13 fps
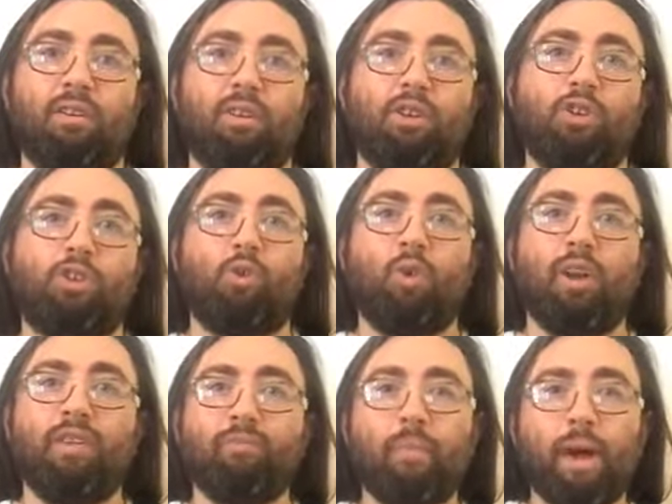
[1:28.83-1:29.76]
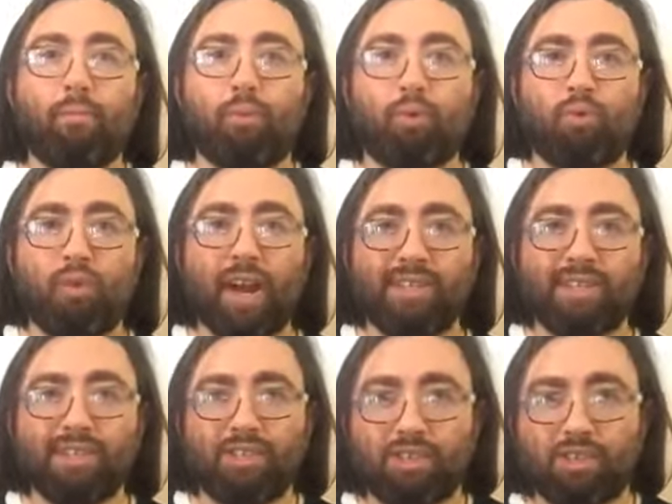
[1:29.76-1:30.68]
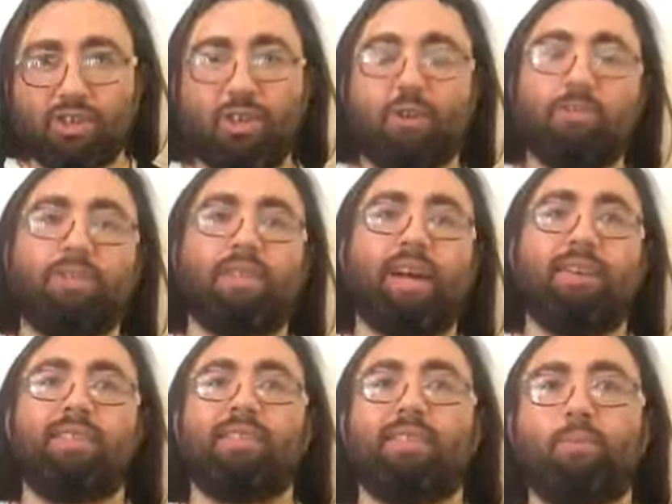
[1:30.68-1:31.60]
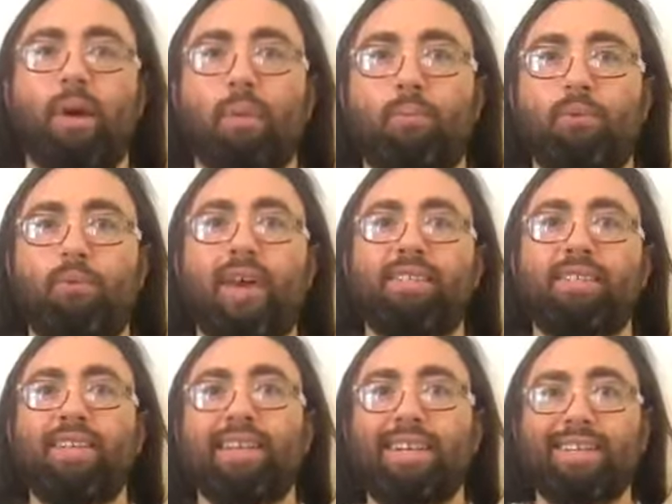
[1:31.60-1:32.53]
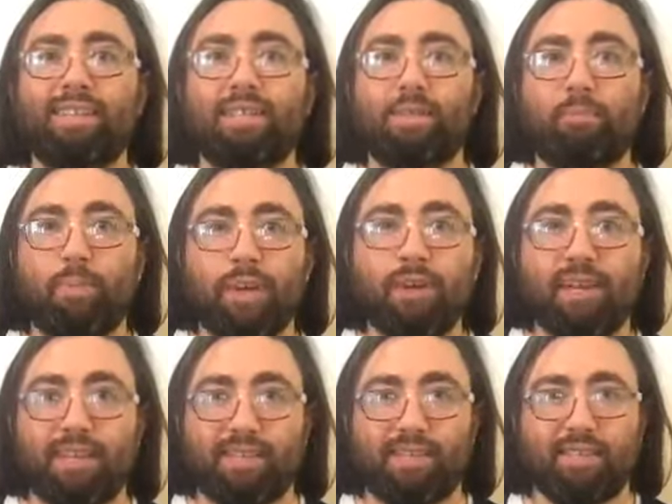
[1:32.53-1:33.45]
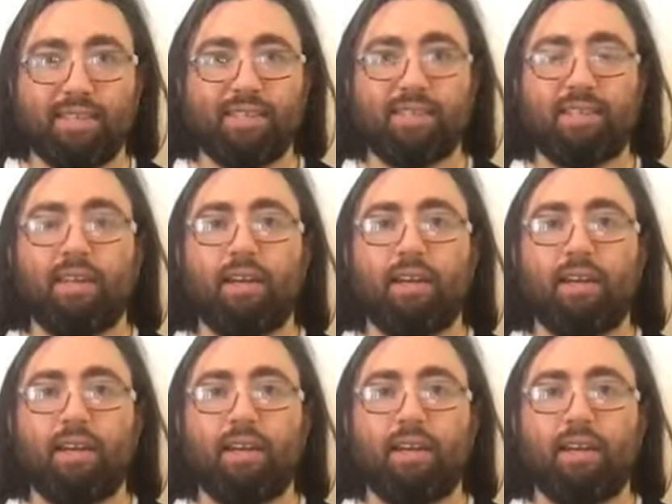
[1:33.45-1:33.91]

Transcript: So what if my present circumstances and my present experiences